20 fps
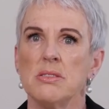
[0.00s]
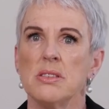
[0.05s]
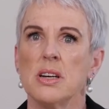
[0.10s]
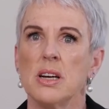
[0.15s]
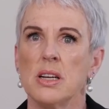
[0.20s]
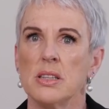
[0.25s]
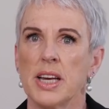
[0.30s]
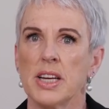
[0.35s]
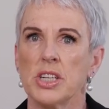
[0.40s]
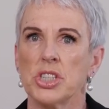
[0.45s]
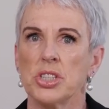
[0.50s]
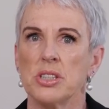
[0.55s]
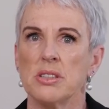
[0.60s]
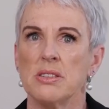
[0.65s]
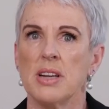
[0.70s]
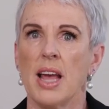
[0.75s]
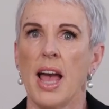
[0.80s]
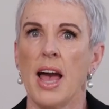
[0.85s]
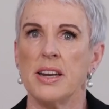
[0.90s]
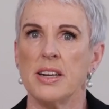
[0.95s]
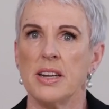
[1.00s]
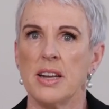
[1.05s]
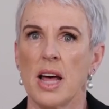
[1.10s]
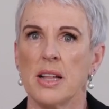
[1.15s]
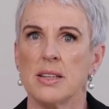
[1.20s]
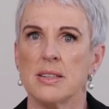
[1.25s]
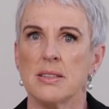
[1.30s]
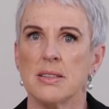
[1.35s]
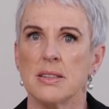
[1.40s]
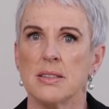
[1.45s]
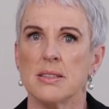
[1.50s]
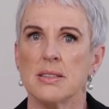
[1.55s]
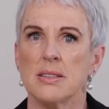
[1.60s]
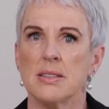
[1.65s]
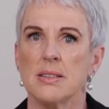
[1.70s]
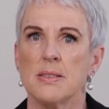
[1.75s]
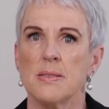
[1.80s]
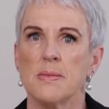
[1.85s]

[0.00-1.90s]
collection and analysis.